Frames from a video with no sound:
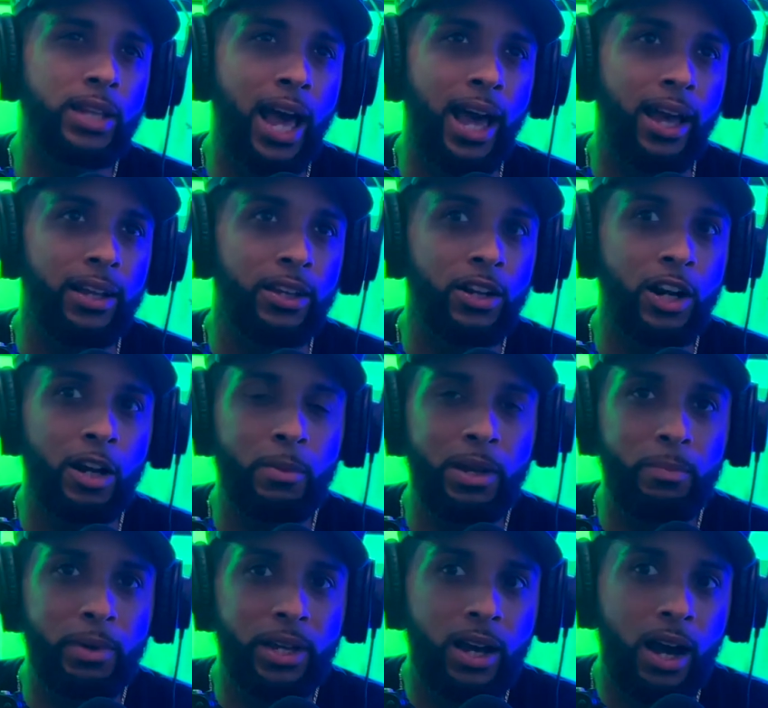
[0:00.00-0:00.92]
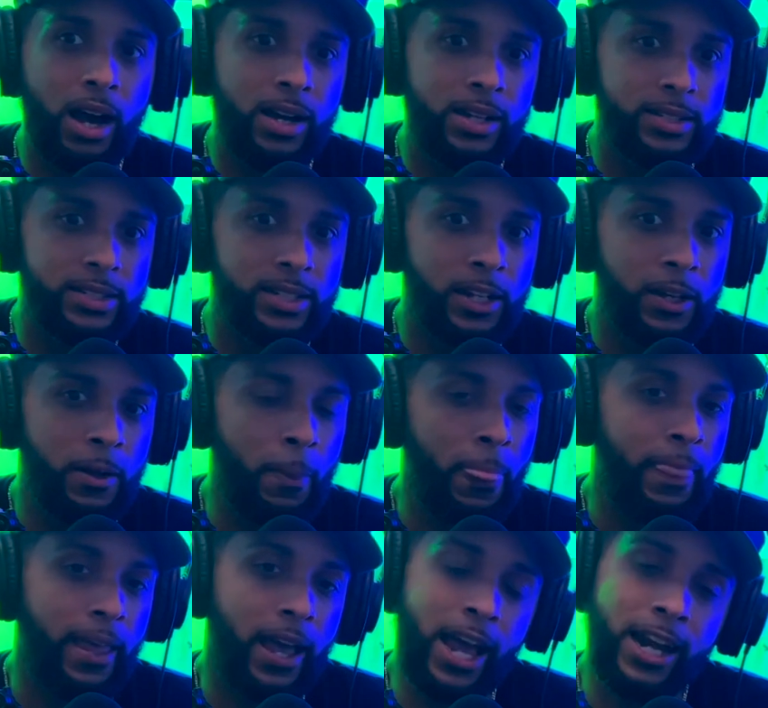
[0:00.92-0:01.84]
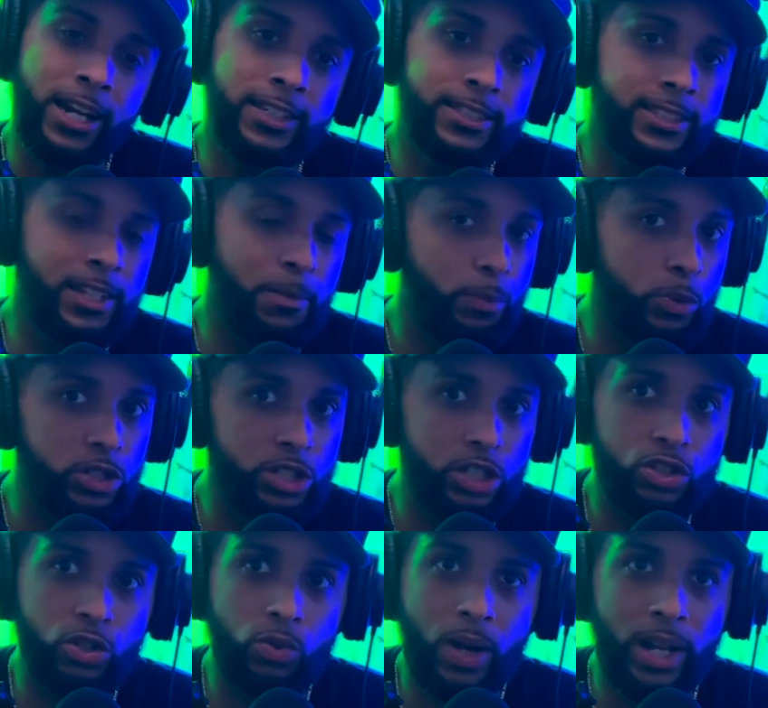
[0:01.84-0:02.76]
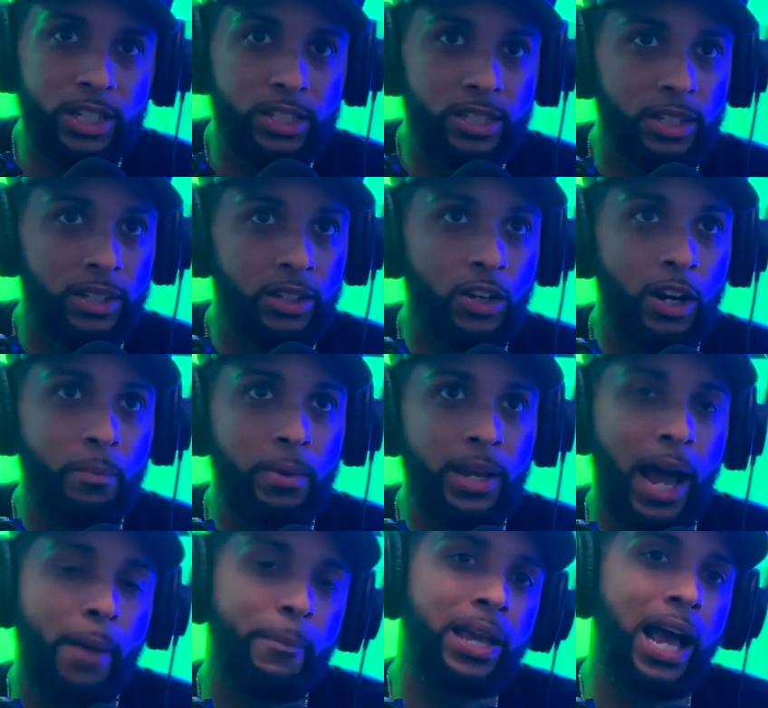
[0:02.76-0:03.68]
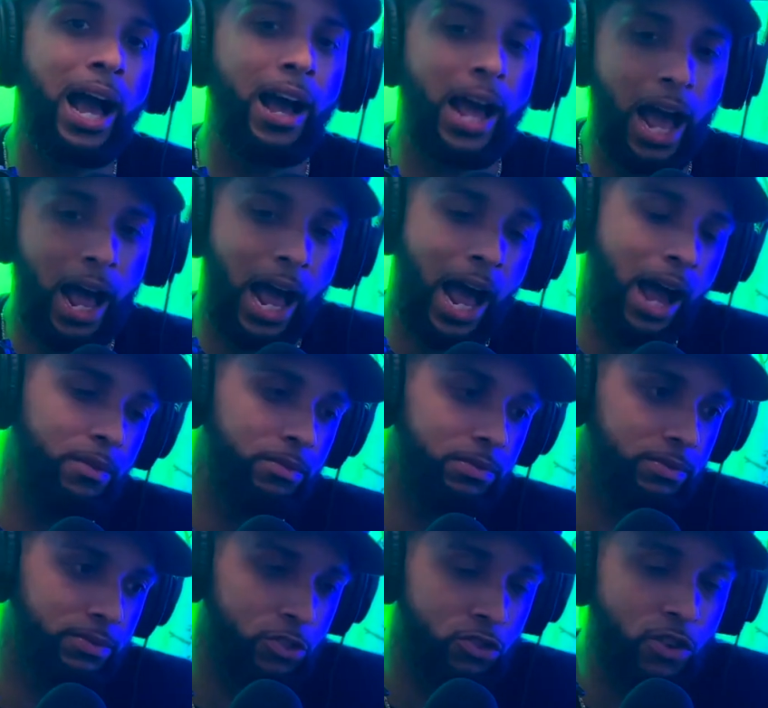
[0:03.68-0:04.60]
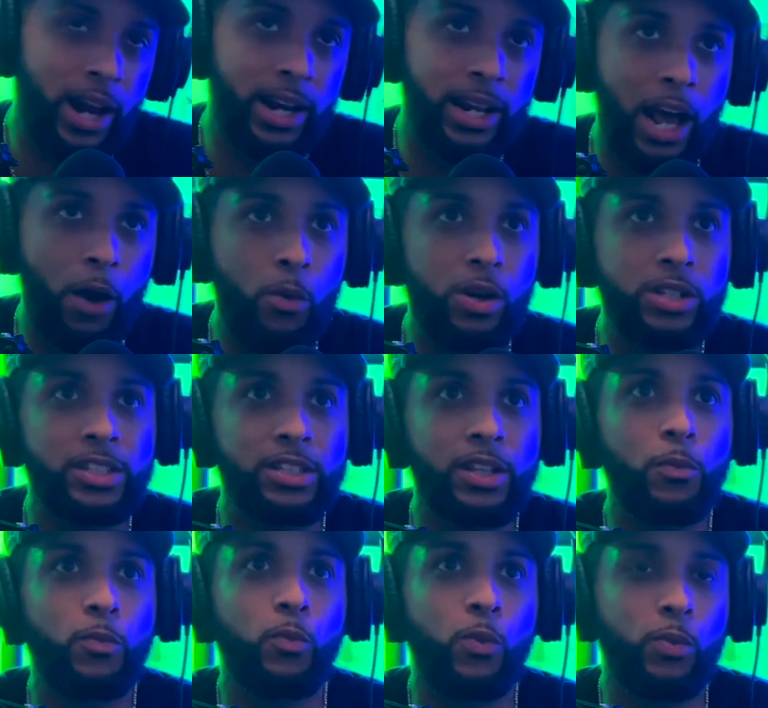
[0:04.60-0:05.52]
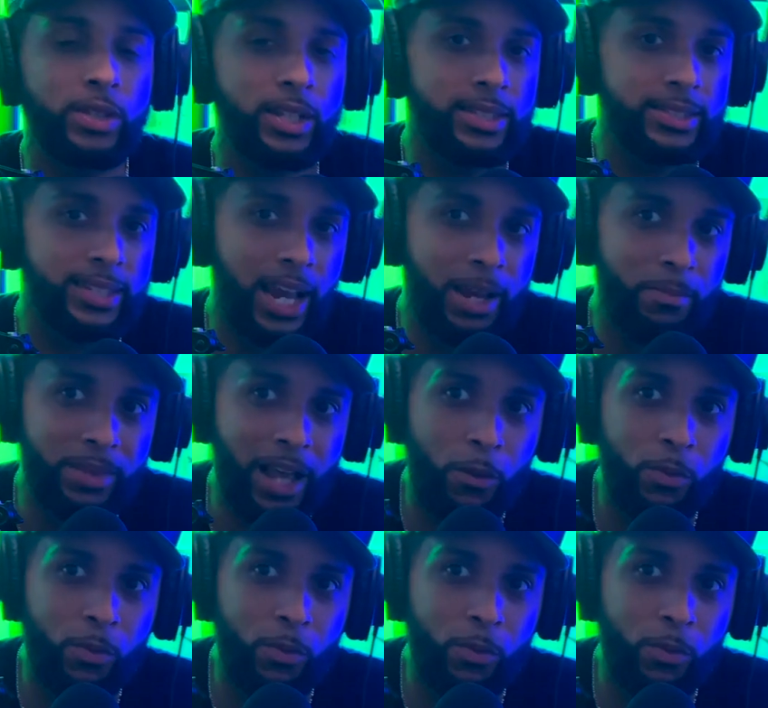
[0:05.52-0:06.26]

that. You know what I mean? Because any simple situation, you know what I mean? I granted, I wasn't the type that